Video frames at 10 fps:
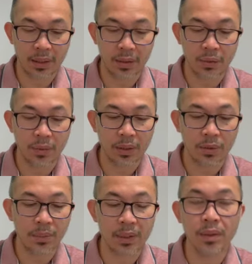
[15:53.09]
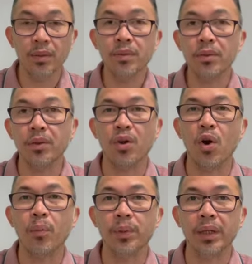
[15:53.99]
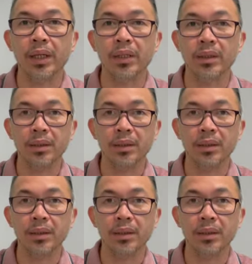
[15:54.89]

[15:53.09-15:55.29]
So what you must do, you cooperate.